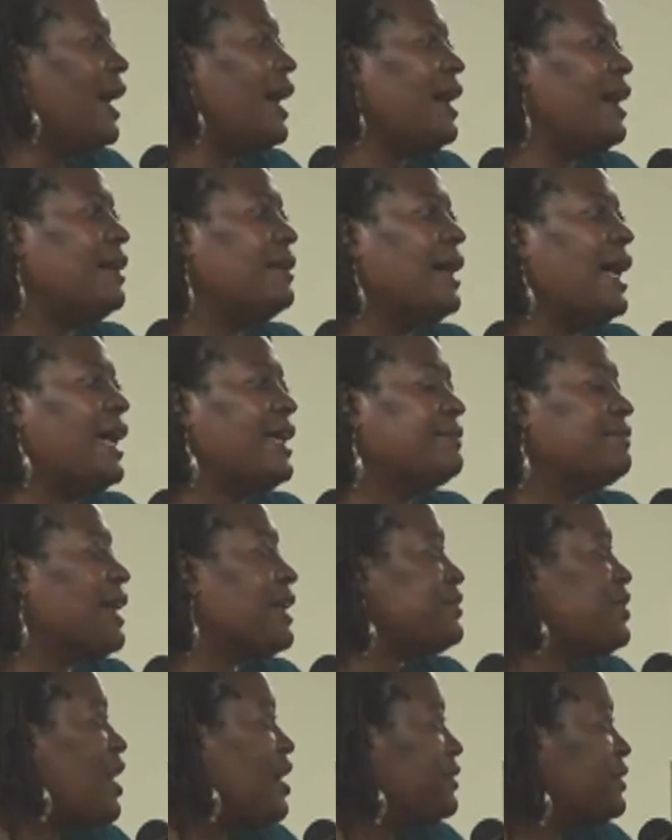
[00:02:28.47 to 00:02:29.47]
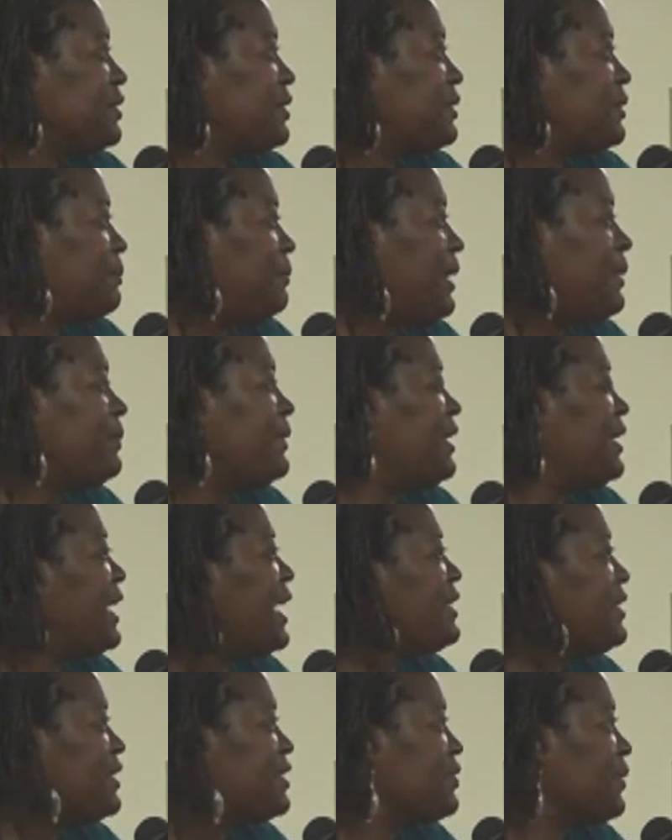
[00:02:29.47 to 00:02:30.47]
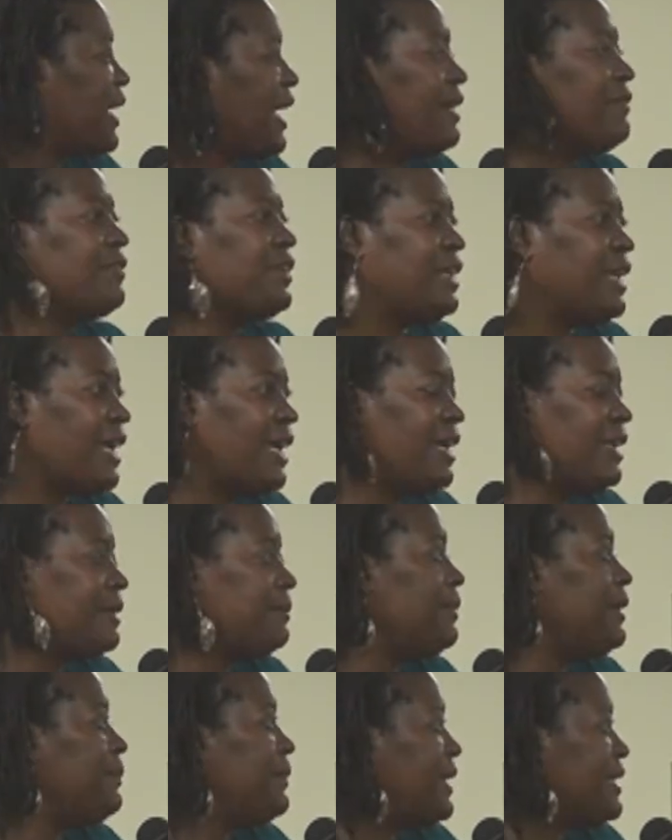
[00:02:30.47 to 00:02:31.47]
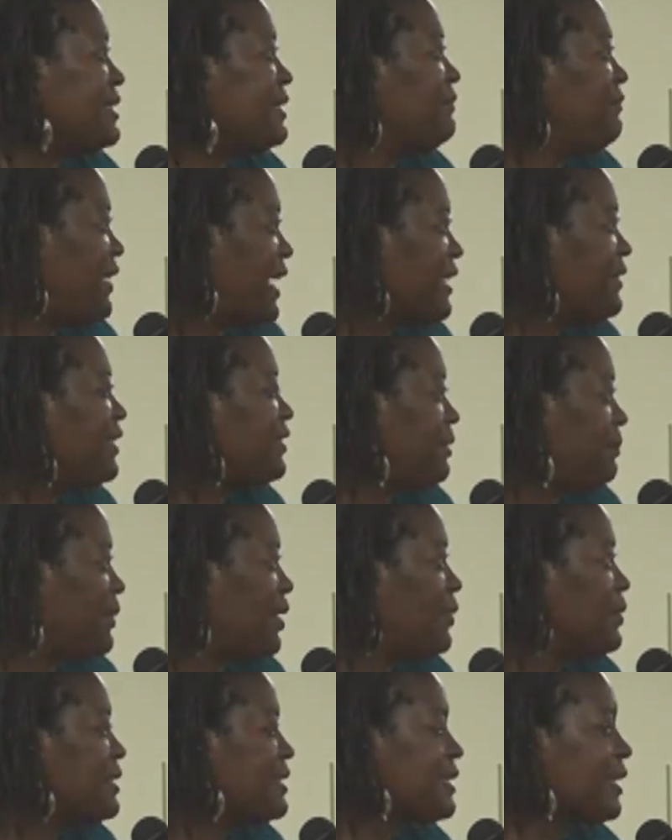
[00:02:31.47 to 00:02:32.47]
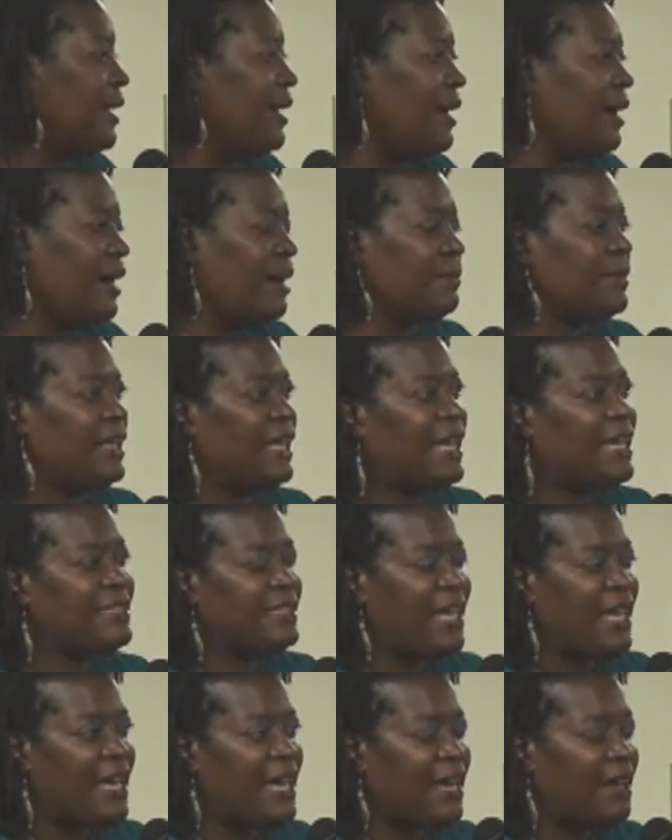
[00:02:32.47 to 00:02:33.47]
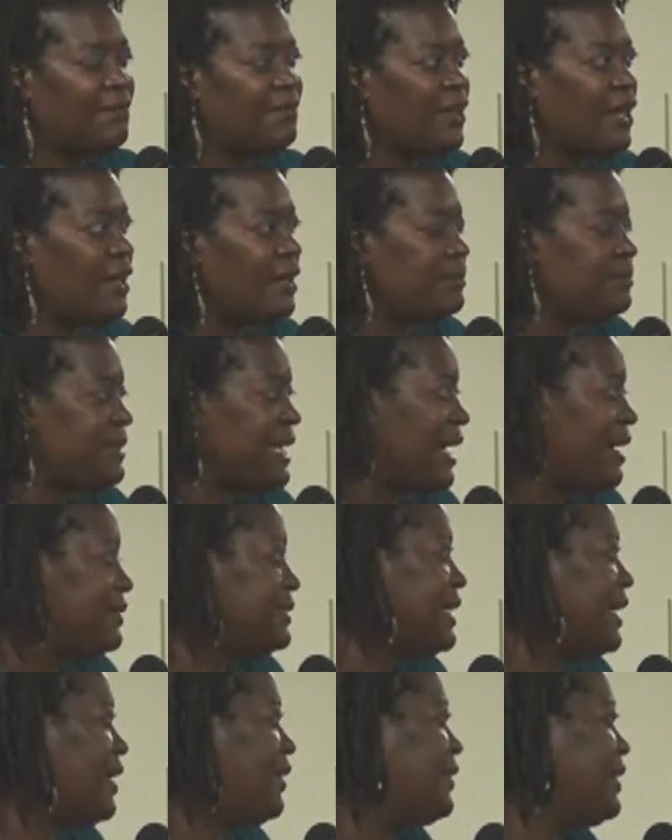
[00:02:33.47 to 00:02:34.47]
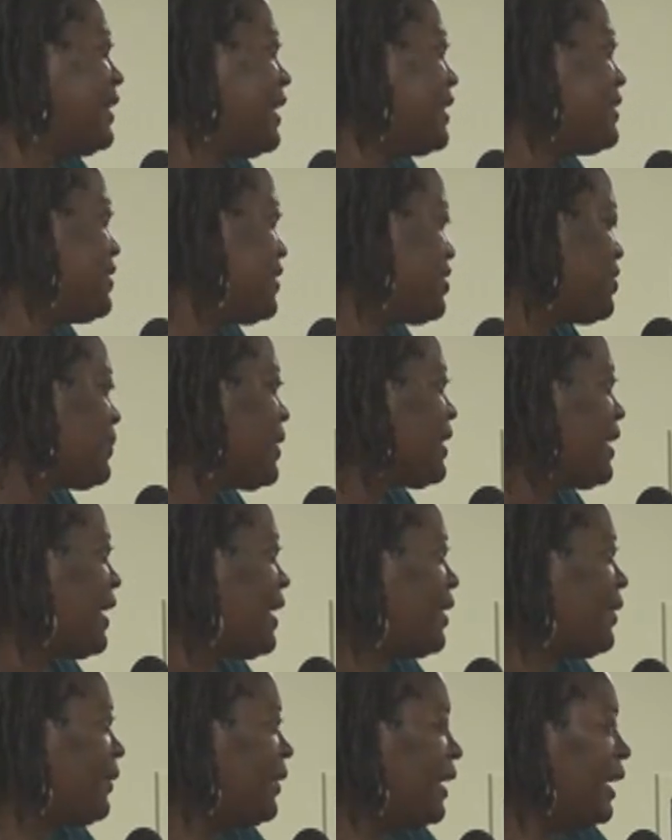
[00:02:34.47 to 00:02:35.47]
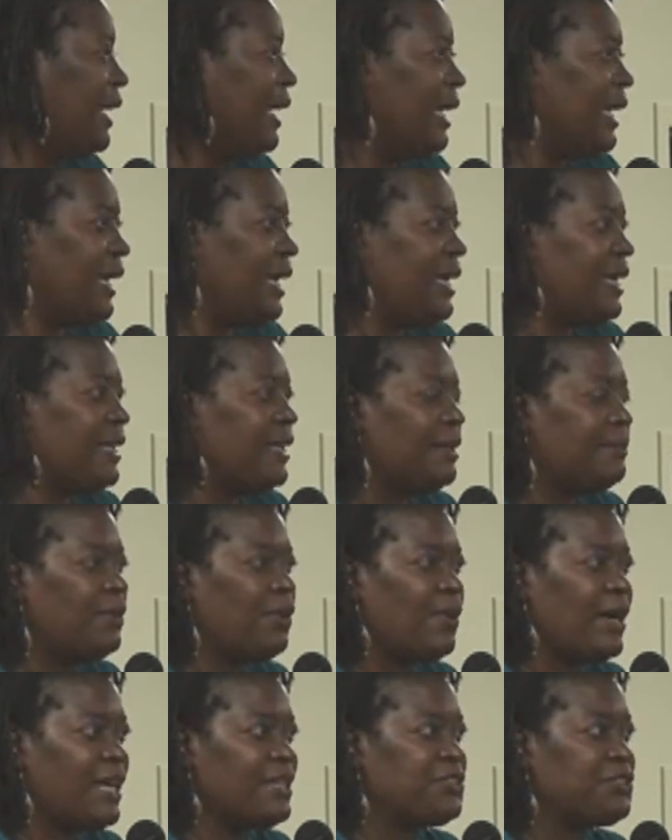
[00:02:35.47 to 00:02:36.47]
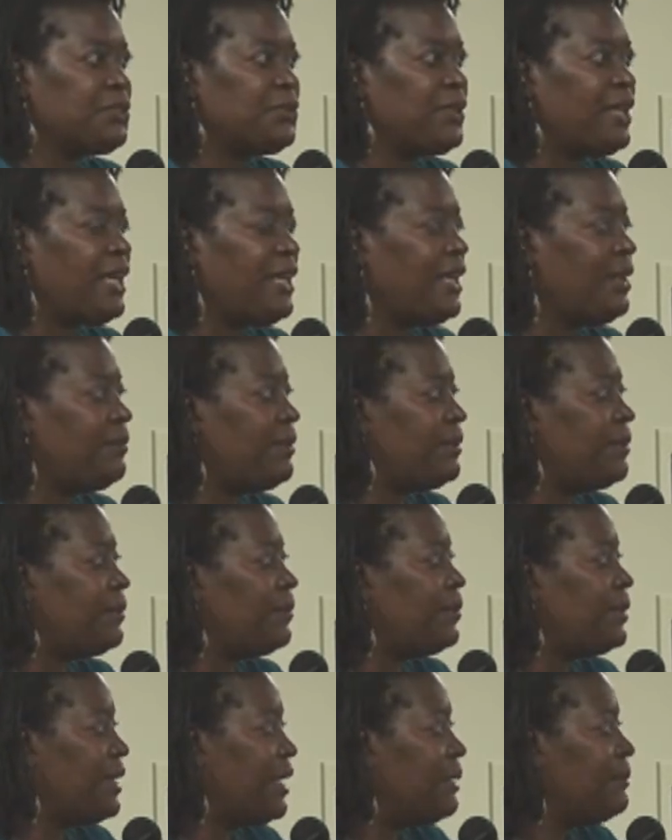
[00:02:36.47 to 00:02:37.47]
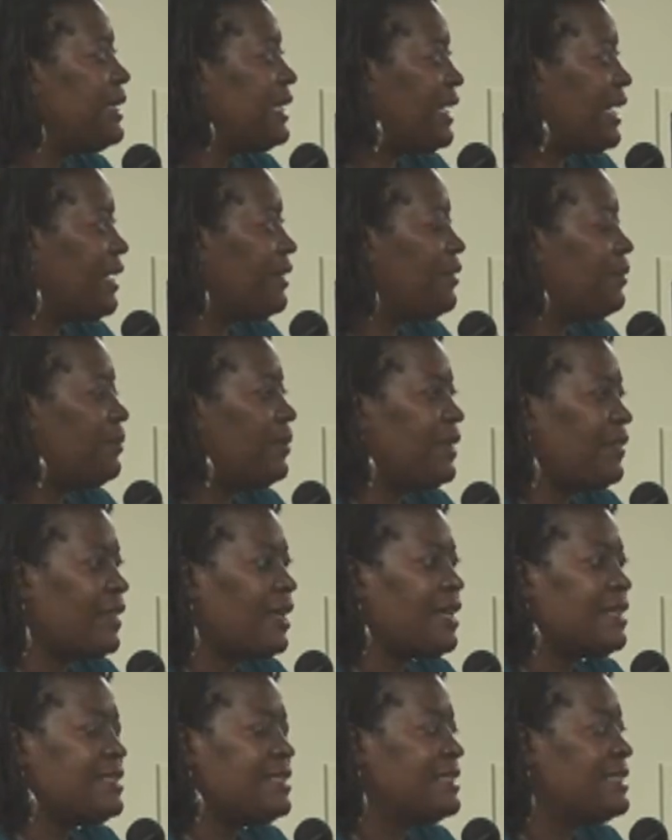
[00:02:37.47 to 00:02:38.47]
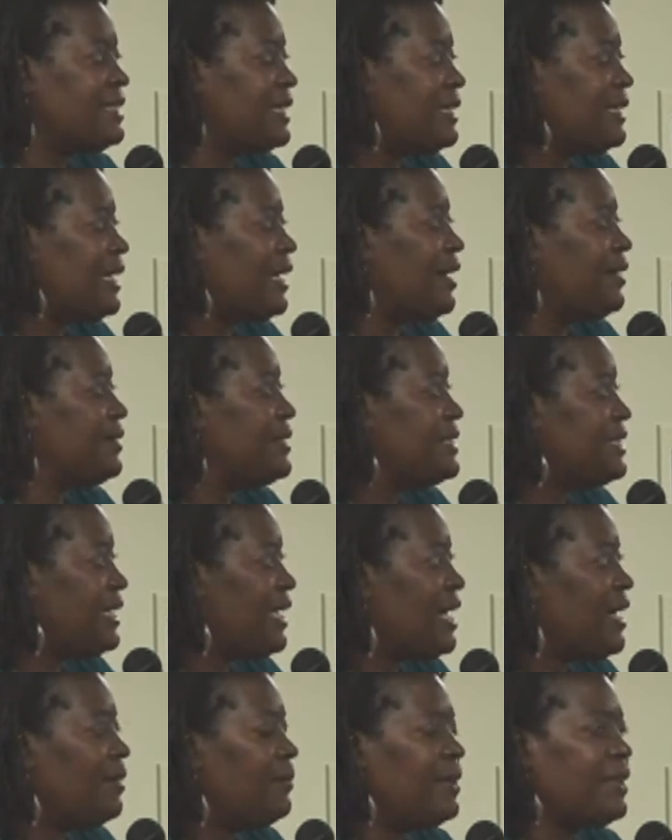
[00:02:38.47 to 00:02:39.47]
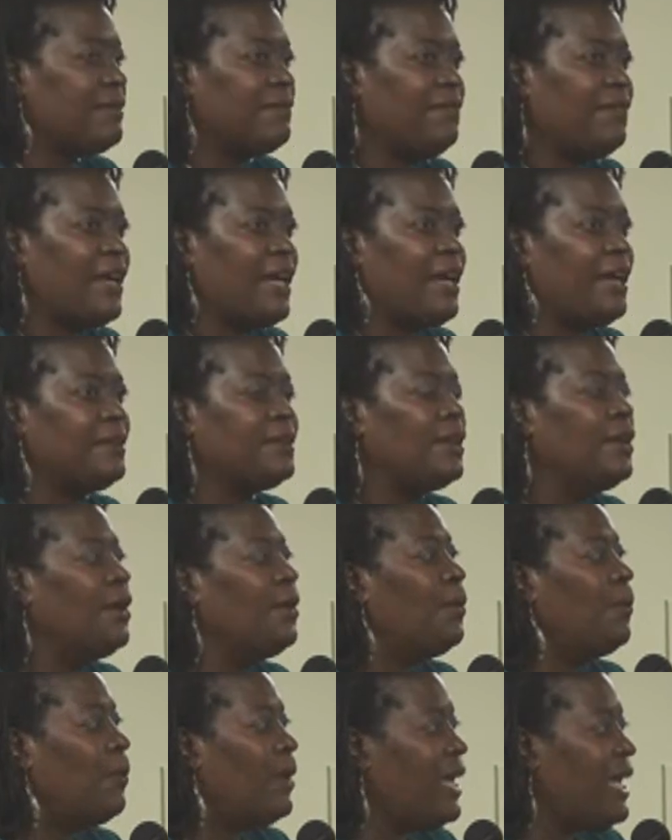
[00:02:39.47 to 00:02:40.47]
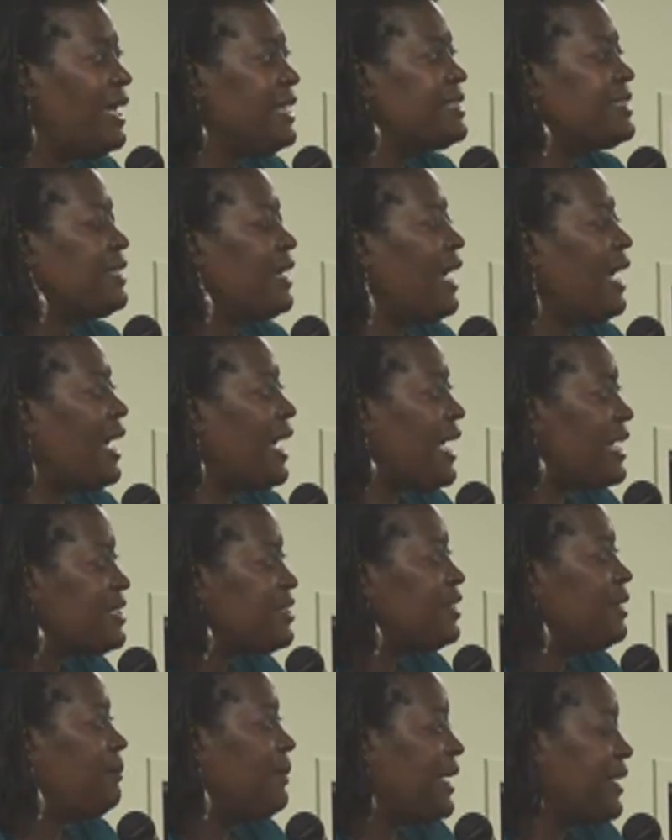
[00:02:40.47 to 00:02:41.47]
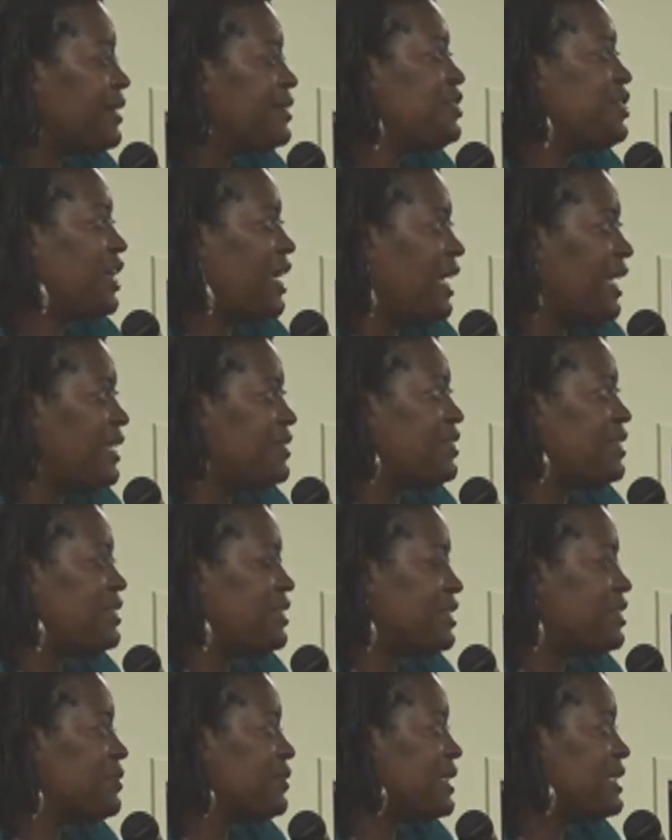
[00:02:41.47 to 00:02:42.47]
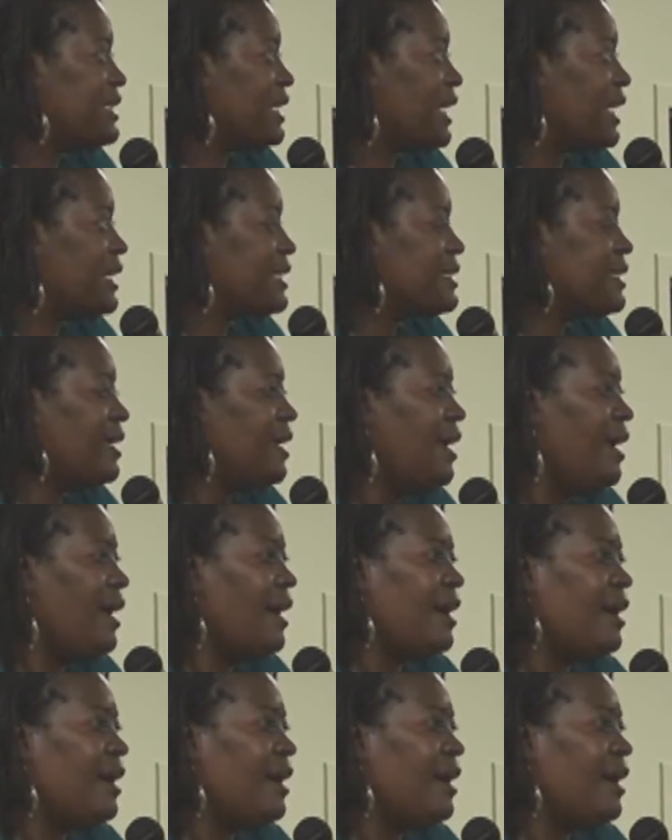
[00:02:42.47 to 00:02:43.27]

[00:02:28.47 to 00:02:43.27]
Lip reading: I talk to the people in that district every day, the people that's affected the most. I'm glad to have downtown in our district now, and I'm quite sure that they will come together with us and sit down and see how we can find ways to actually make a change in District 6.